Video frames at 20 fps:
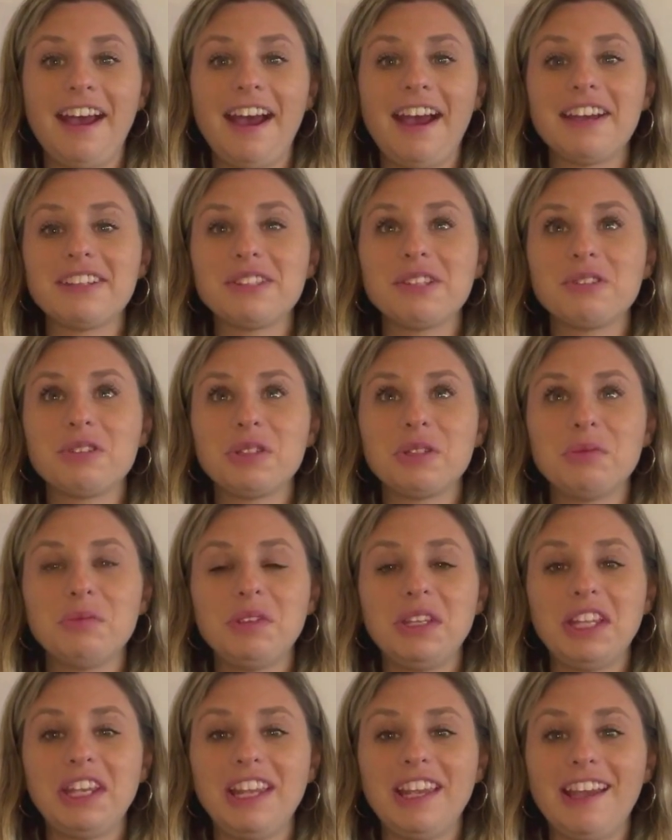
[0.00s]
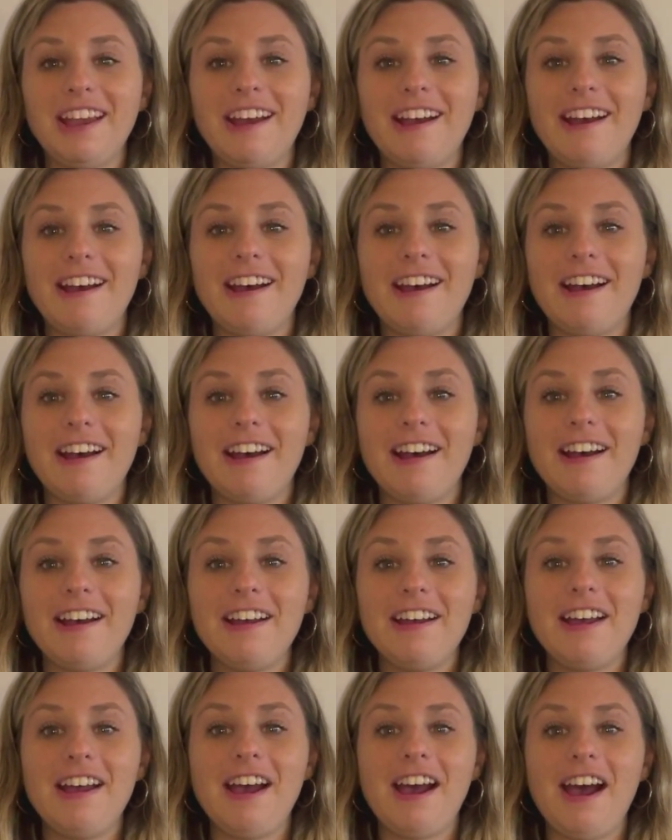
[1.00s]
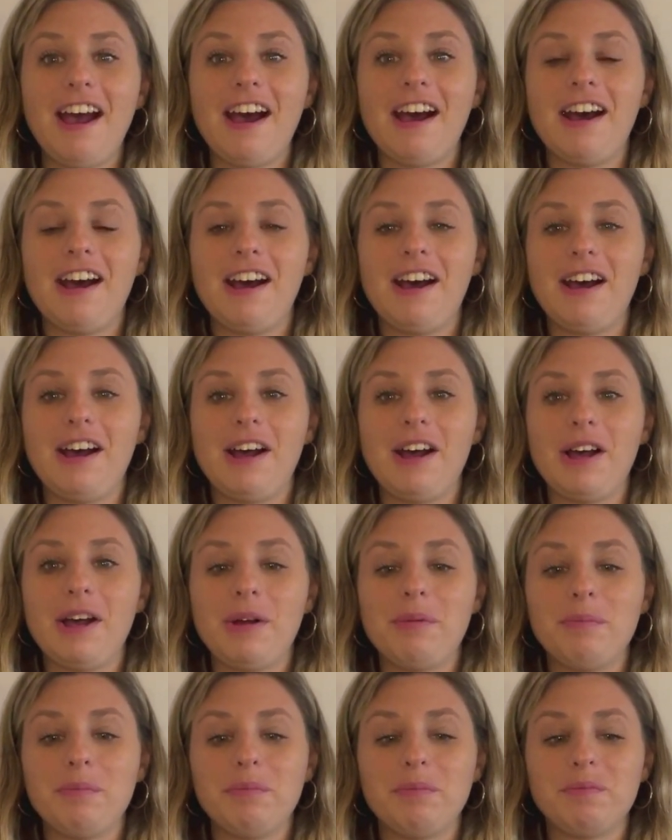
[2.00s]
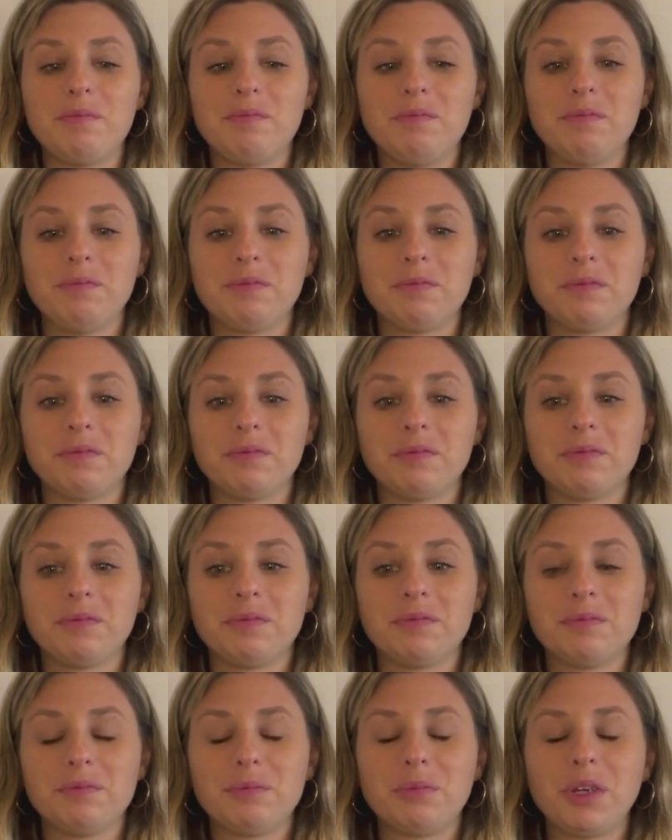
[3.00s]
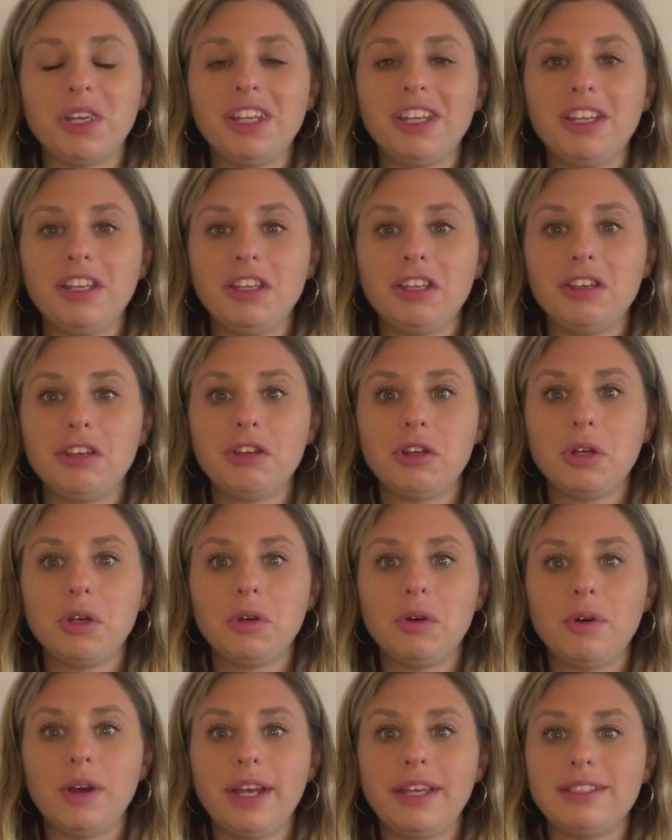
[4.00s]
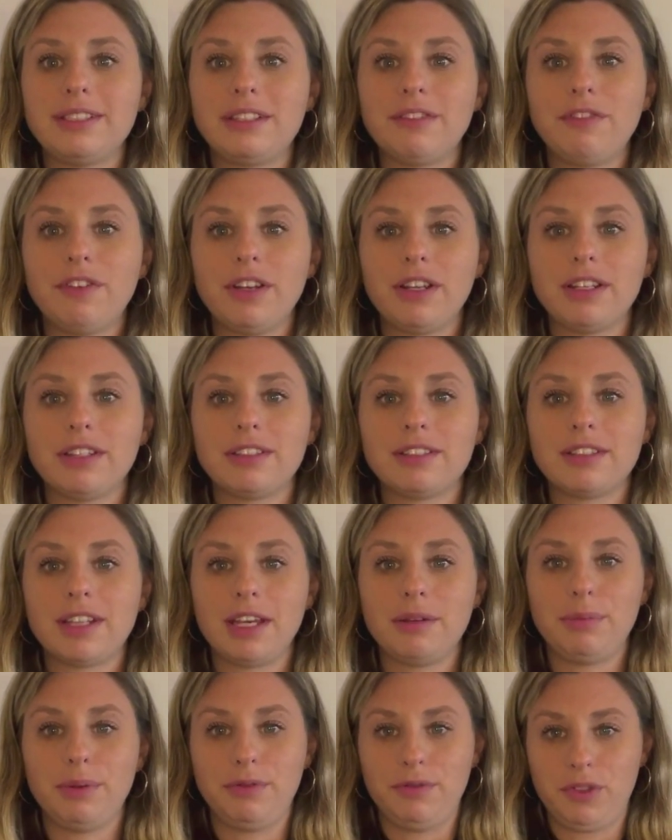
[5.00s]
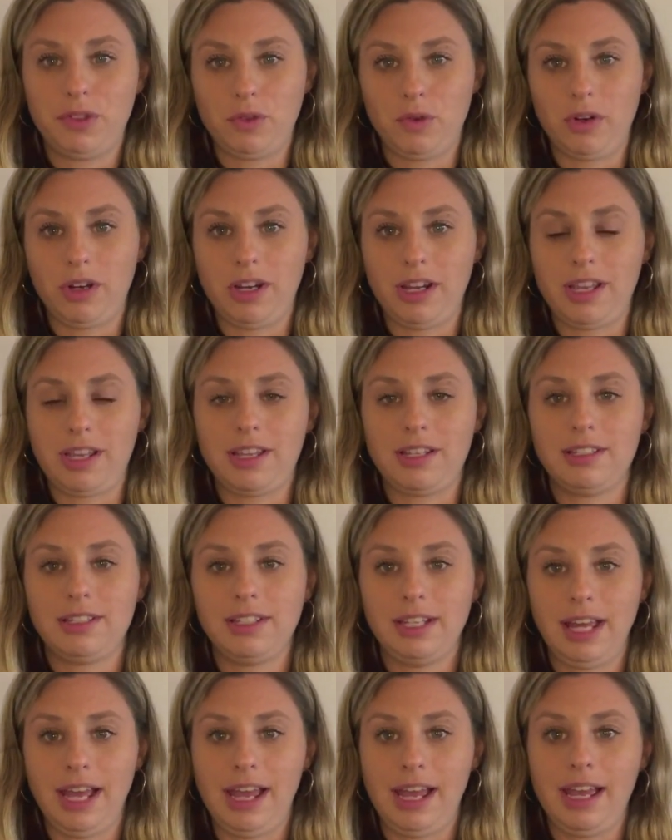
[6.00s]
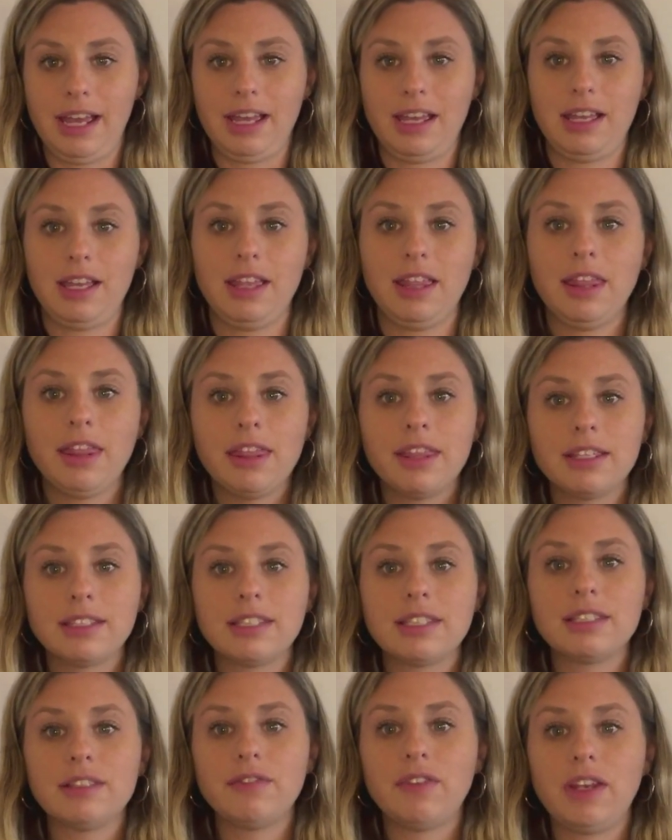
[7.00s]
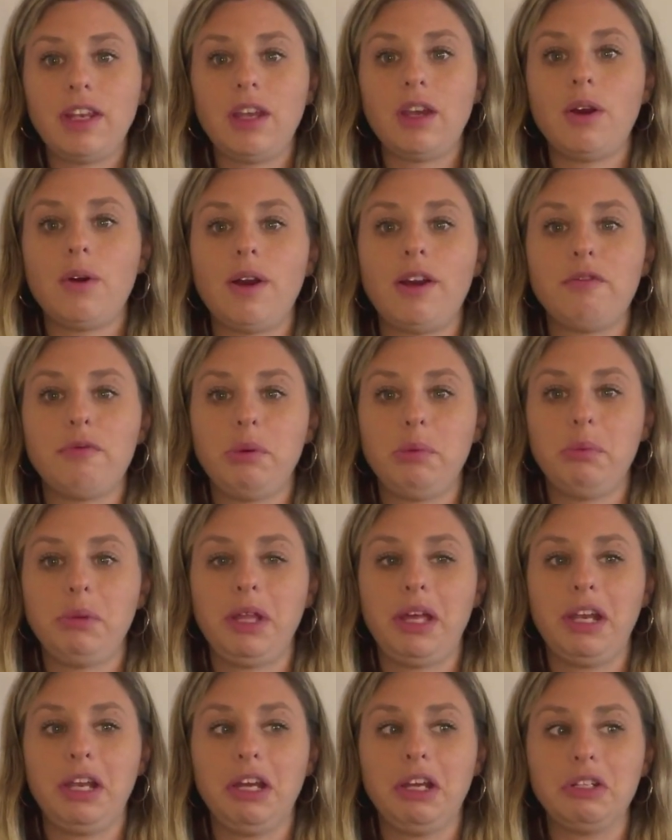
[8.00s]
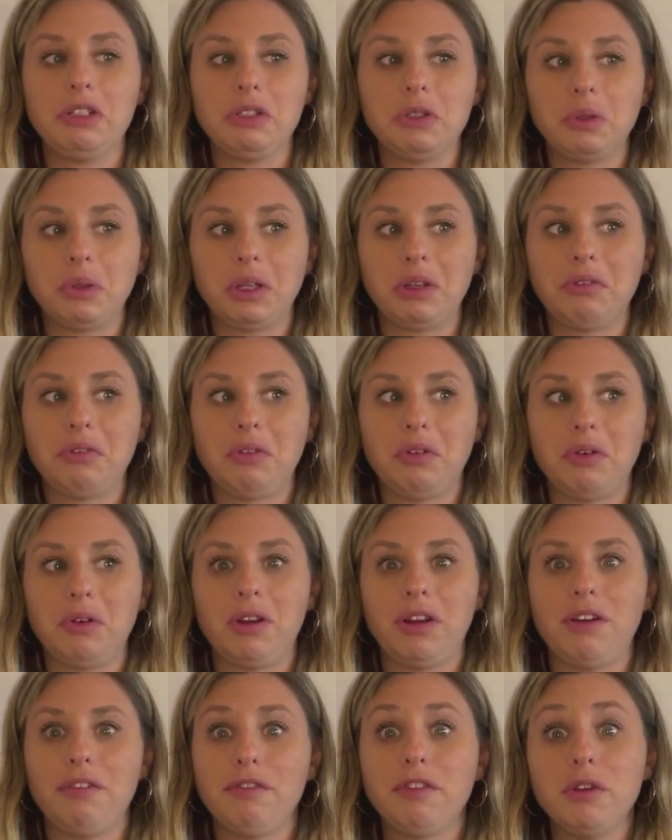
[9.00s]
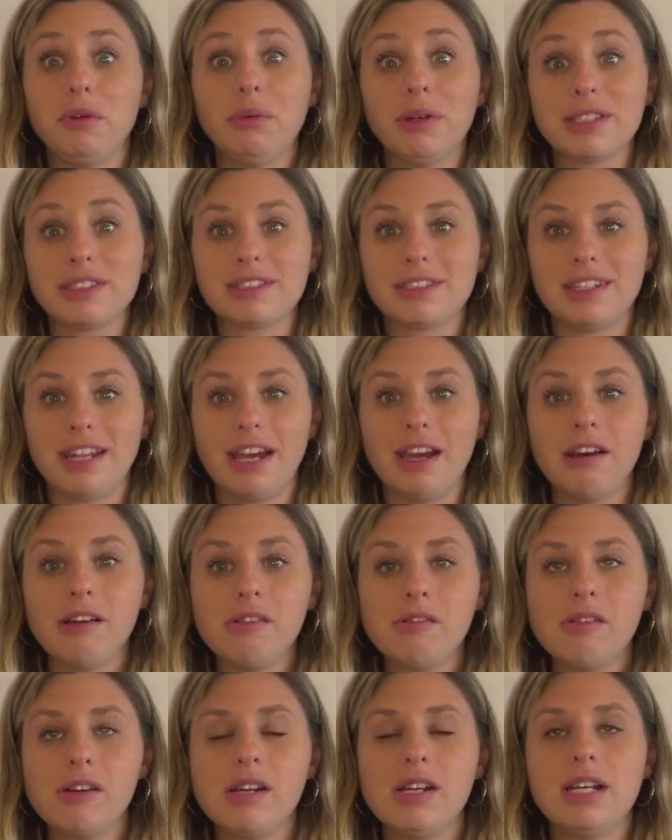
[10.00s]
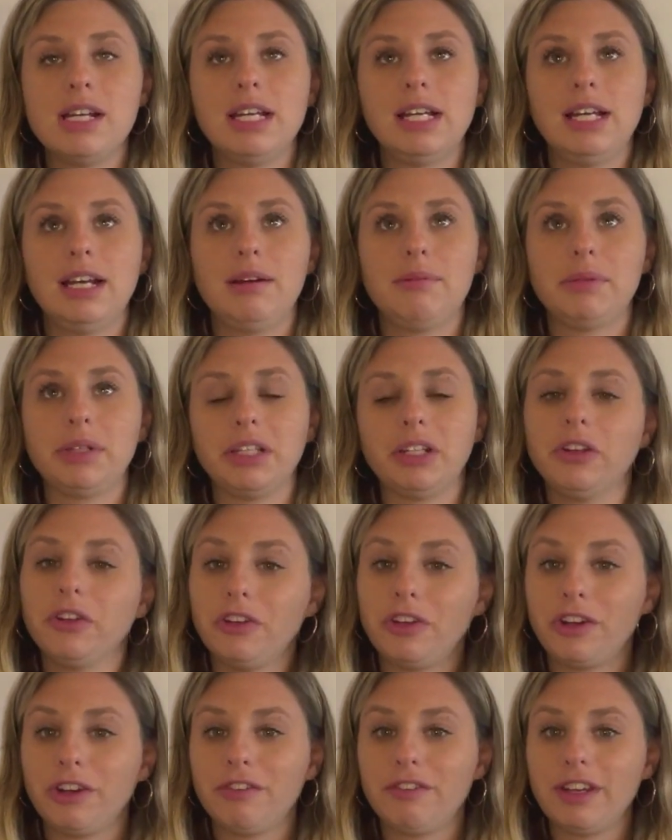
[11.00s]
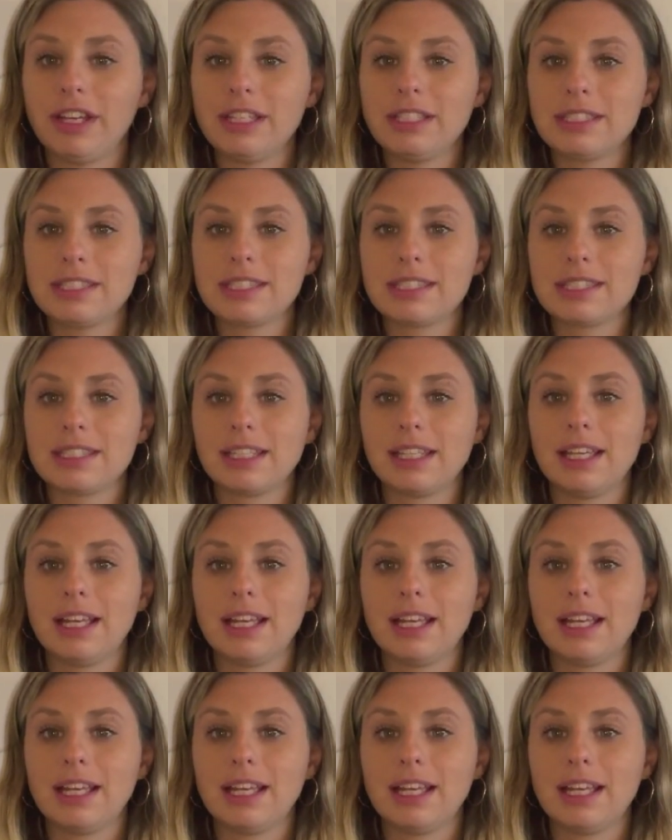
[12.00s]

Hi social media, um, bringing you a different type of story today. This is a video I've been planning on doing for a few months now. I'm a little nervous.